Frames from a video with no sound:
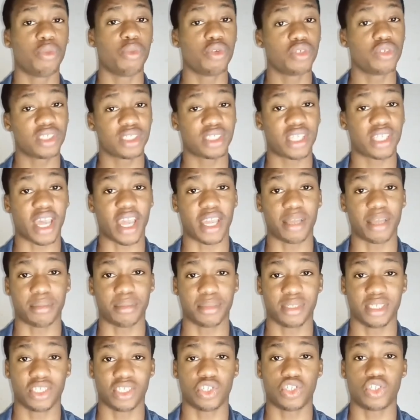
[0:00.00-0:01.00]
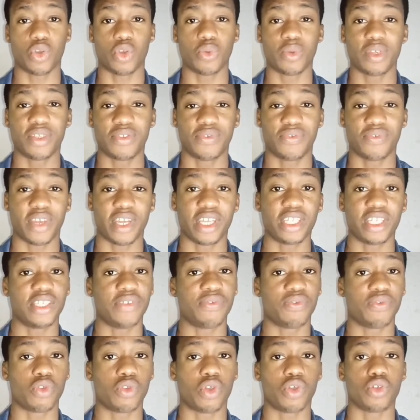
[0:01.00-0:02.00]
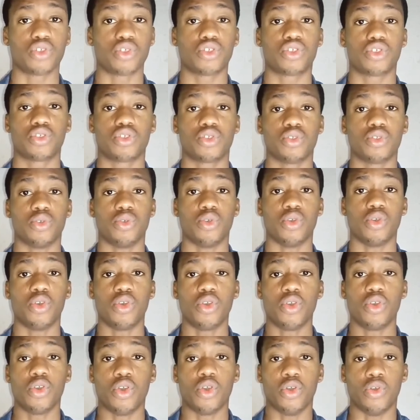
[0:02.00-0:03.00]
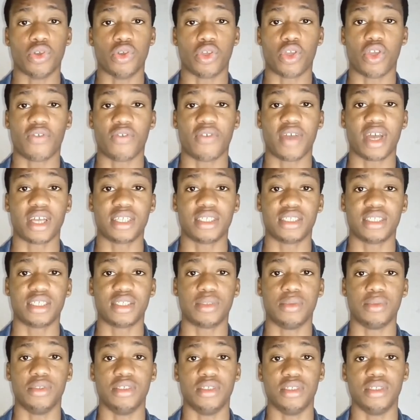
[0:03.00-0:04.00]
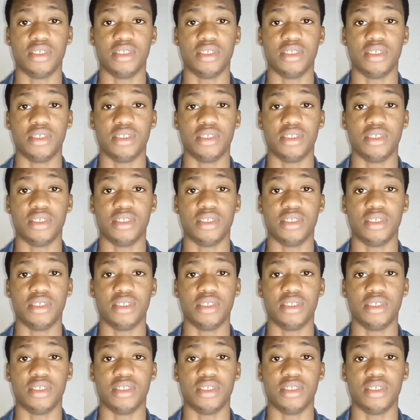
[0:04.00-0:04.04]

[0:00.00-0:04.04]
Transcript: Most times it's always very difficult to recover this